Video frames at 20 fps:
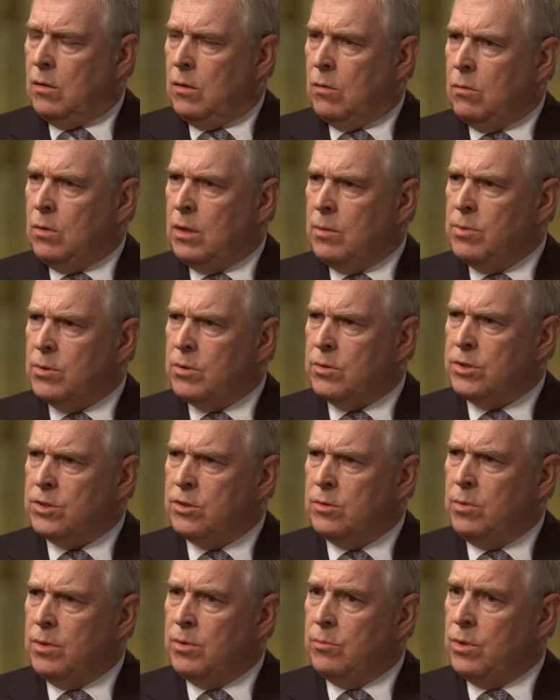Well, I'm not quite
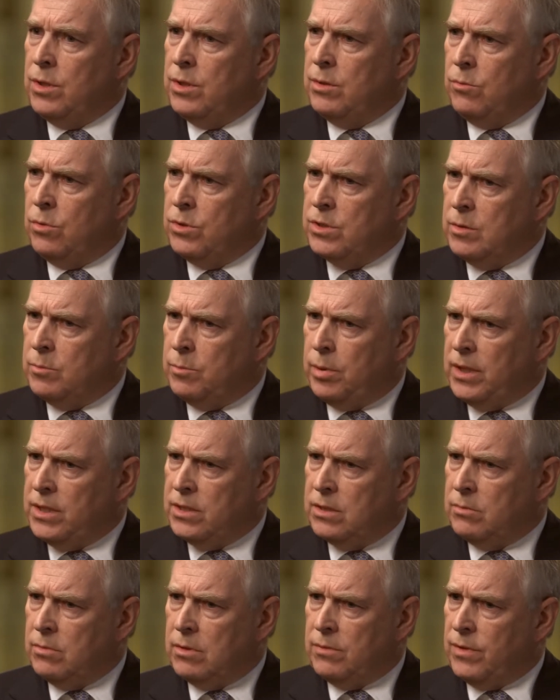sure whether was it
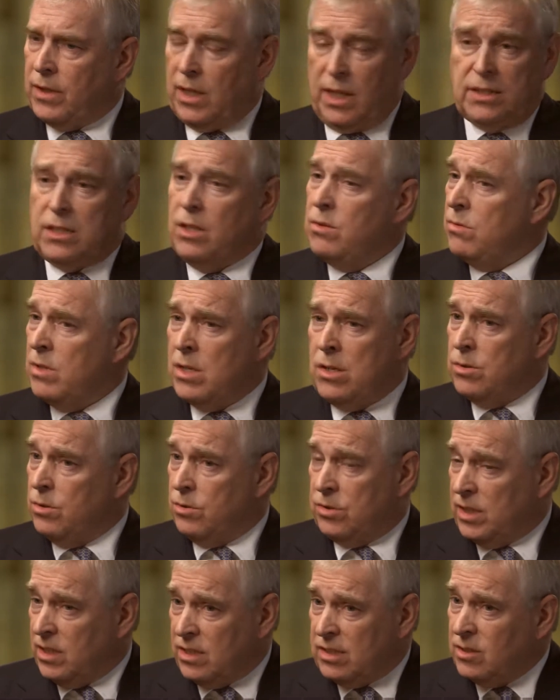police that were. I don't know. You
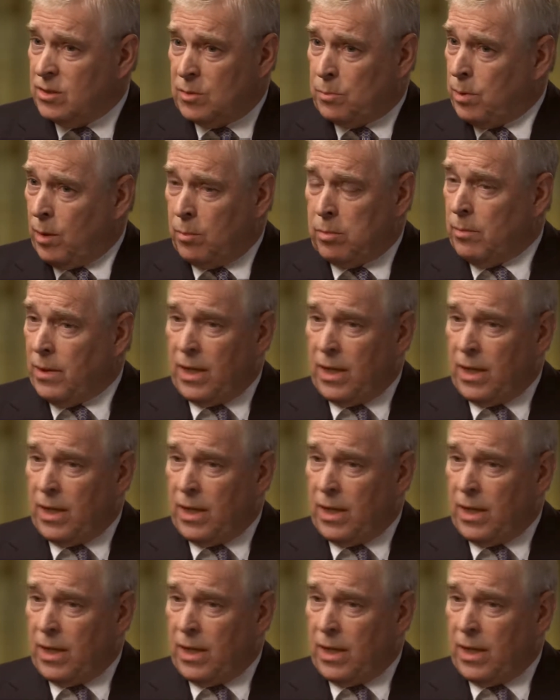see, this is the problem.